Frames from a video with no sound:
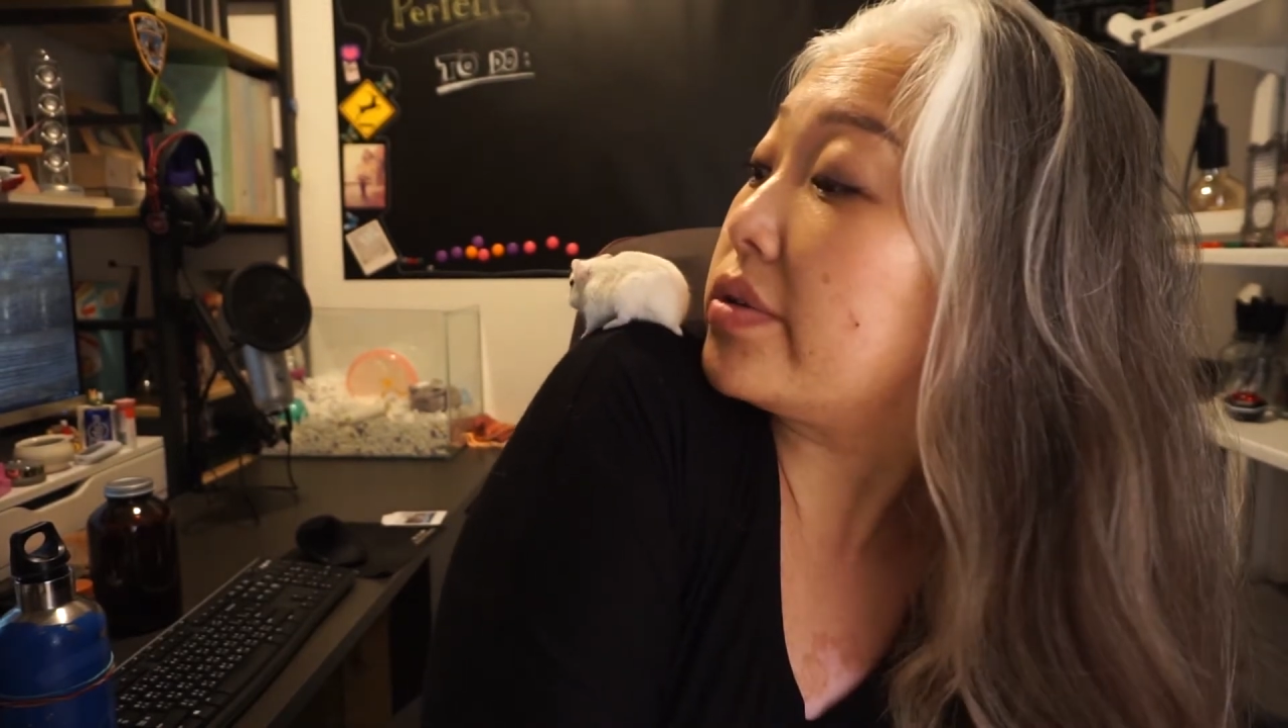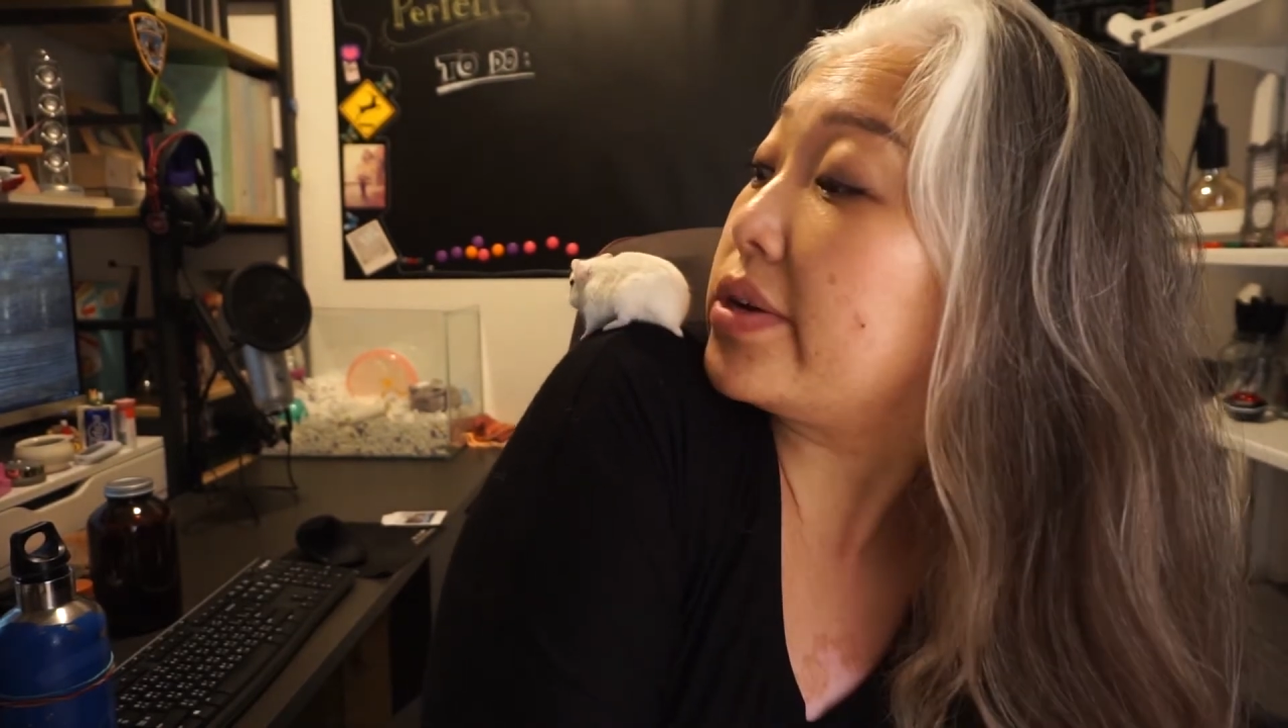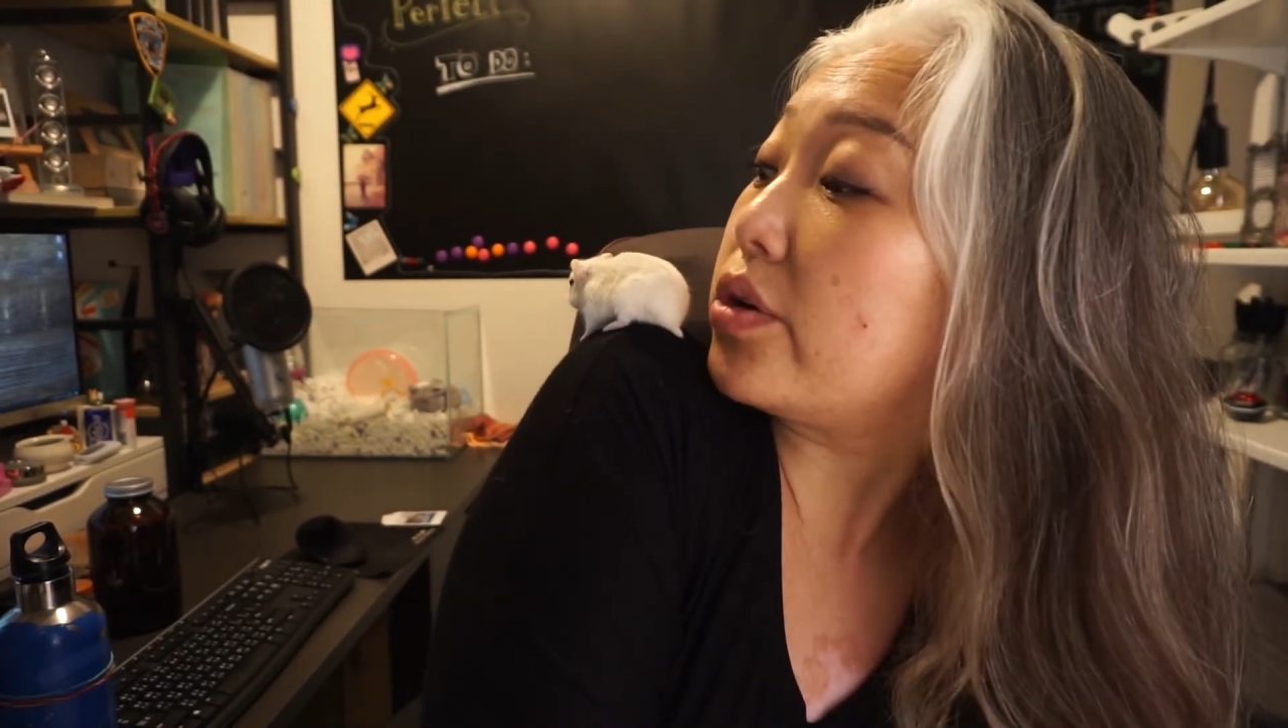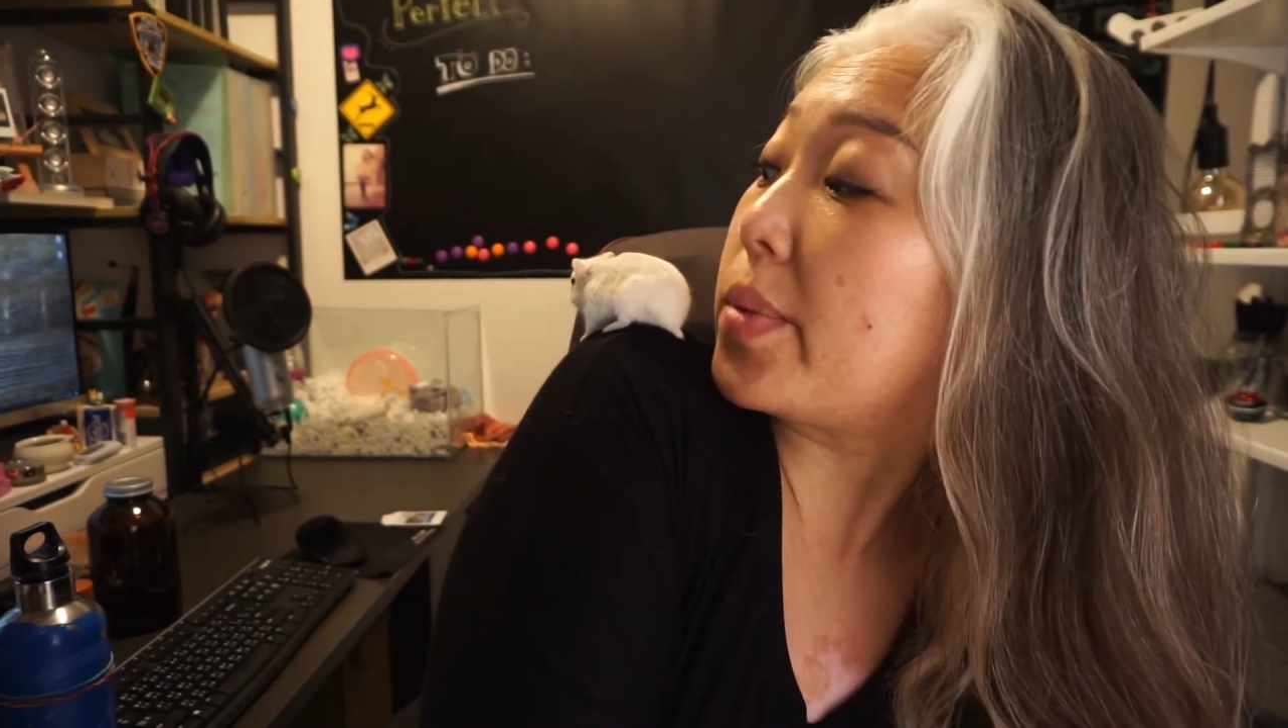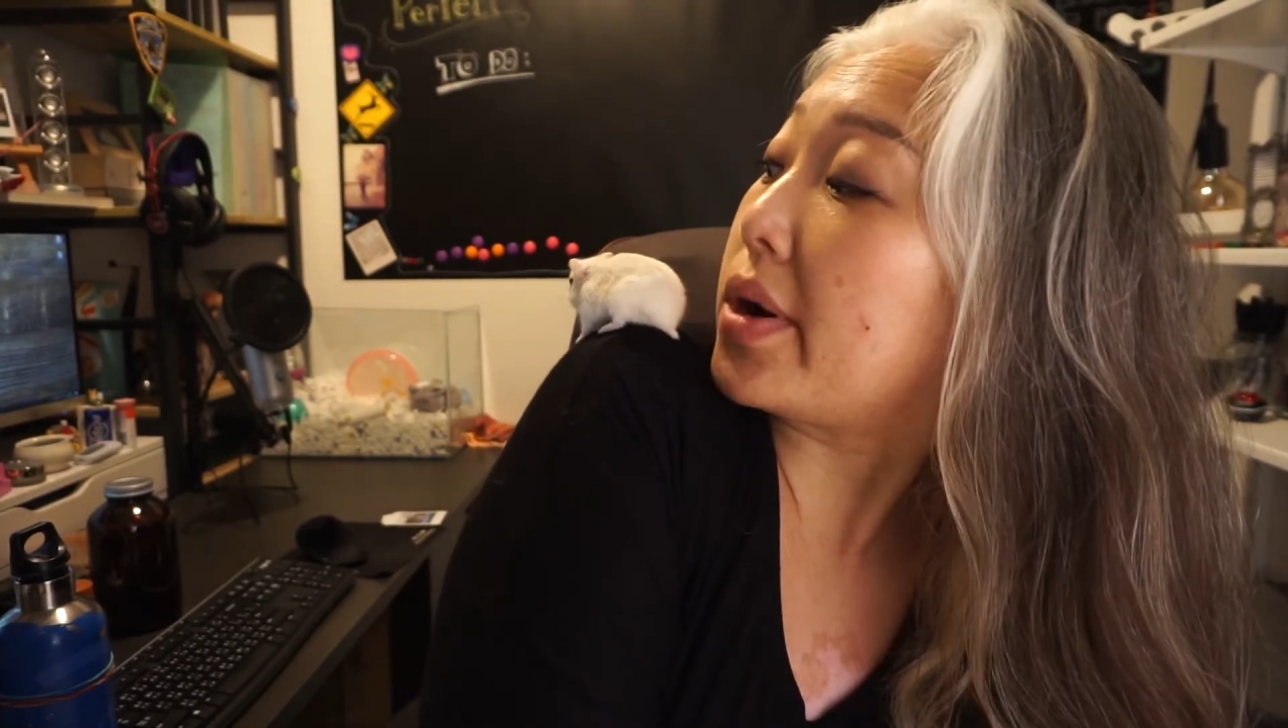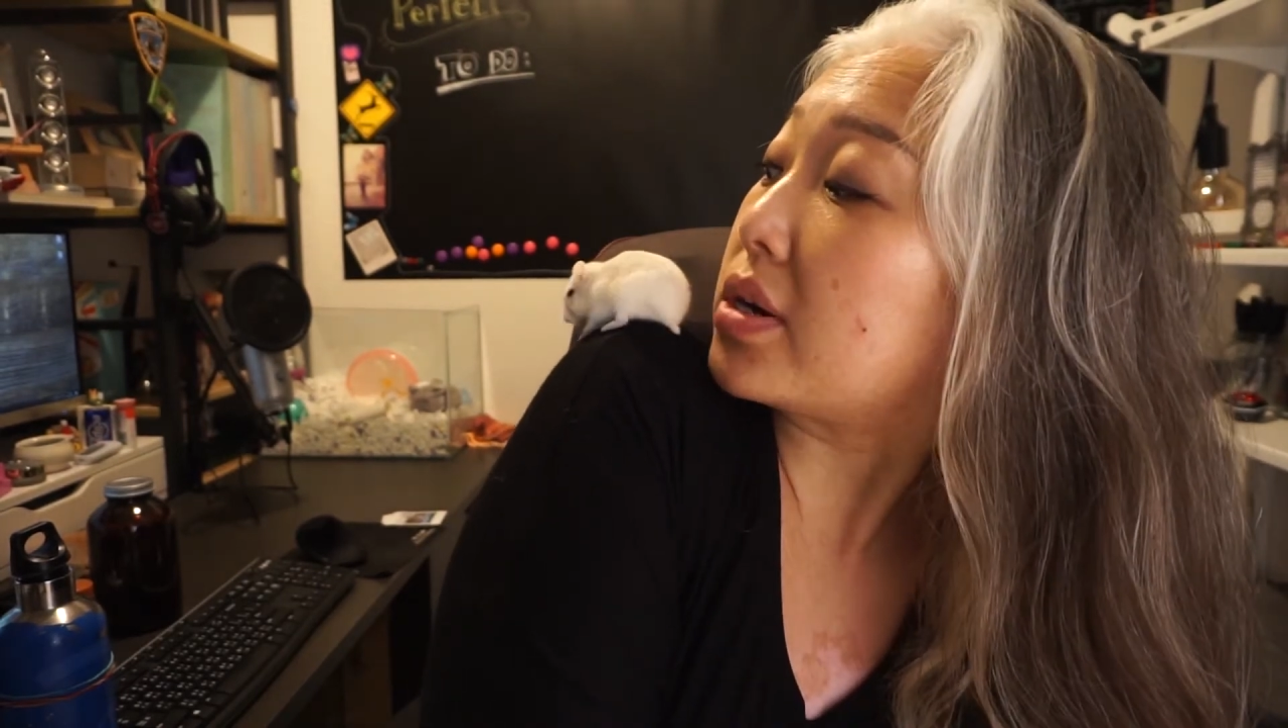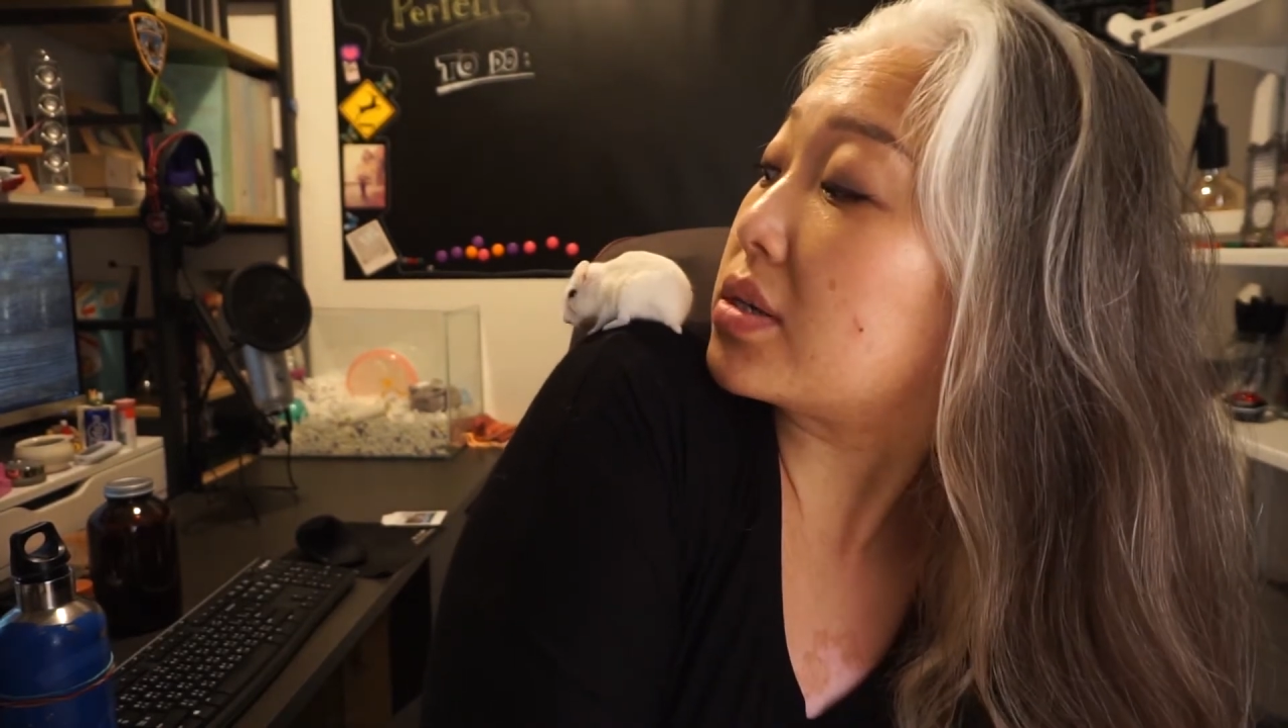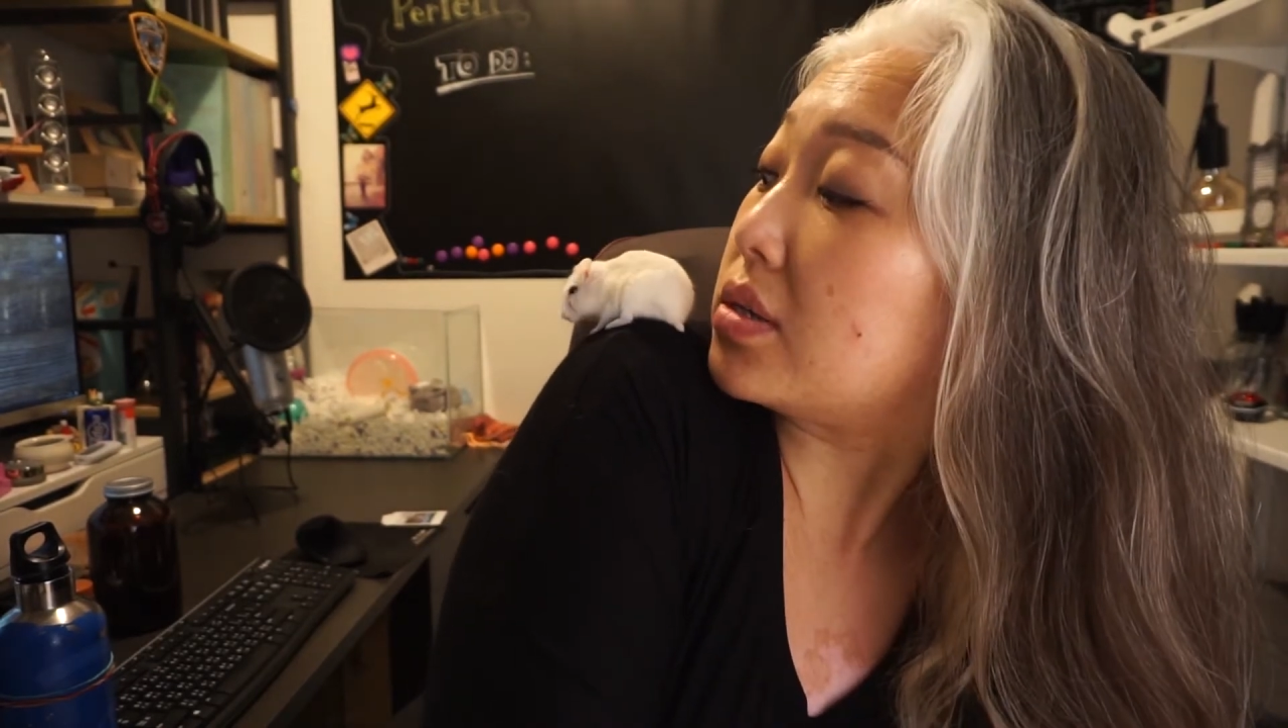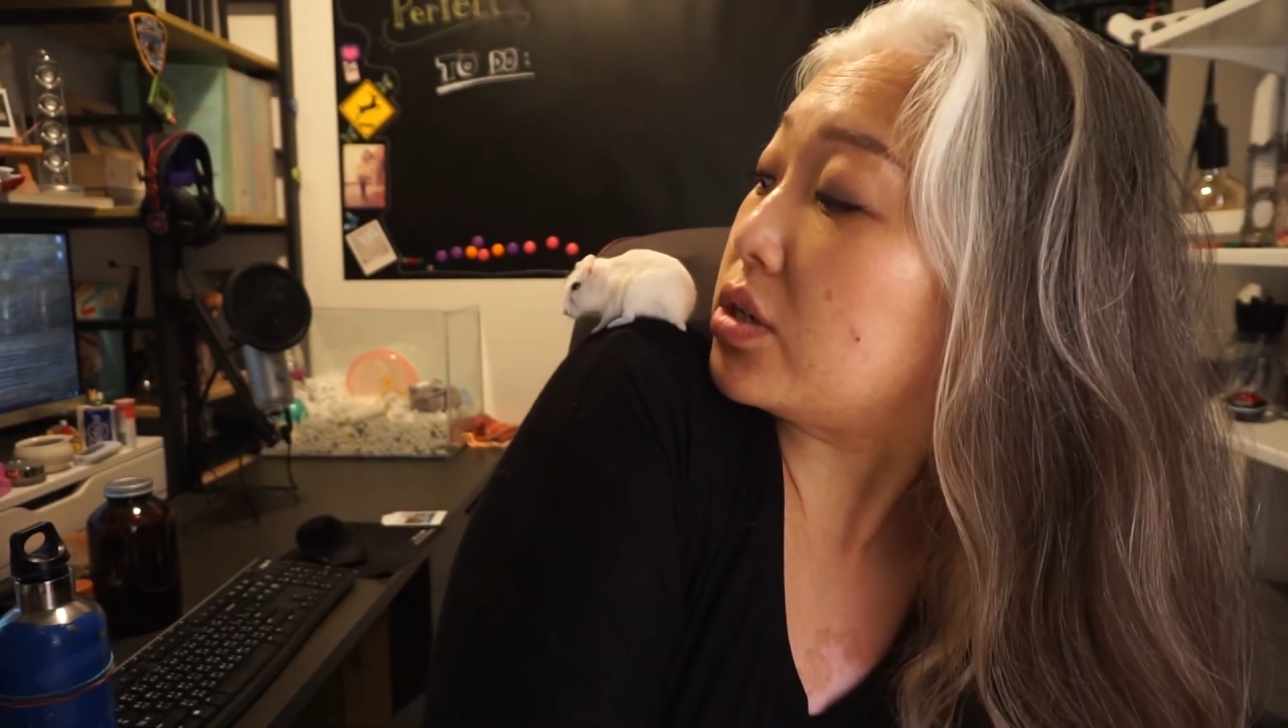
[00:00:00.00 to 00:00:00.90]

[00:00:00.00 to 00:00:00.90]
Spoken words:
litter box that